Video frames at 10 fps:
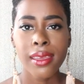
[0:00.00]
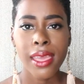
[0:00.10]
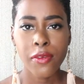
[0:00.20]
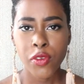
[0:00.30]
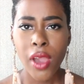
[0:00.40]

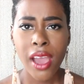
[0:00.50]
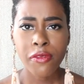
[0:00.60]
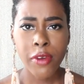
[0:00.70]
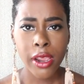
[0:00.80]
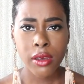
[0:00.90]
if you have
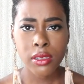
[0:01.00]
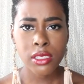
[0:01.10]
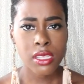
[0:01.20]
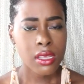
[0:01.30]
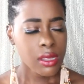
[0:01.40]

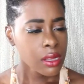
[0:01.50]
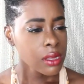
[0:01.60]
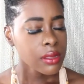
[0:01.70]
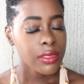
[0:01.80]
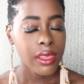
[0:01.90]
freckles,
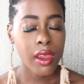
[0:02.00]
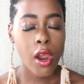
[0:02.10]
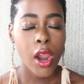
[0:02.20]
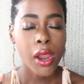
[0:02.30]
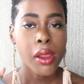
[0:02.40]
they
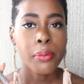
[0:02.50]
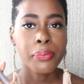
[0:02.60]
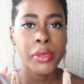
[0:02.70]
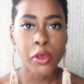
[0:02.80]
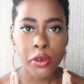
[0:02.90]
are
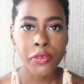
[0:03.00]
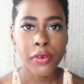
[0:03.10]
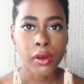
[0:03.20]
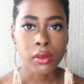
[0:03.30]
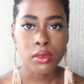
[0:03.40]

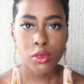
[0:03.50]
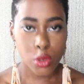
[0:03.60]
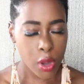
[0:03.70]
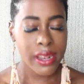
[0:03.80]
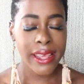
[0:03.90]
beautiful.
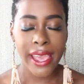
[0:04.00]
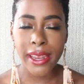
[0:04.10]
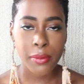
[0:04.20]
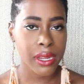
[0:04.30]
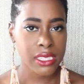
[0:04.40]
Don't let
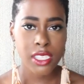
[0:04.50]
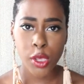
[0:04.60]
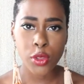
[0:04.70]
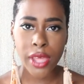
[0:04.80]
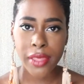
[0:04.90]
anybody
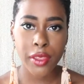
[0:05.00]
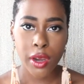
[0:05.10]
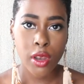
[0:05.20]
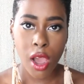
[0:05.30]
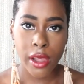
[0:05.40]
tell you that
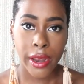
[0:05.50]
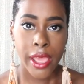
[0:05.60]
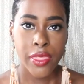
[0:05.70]
they're not.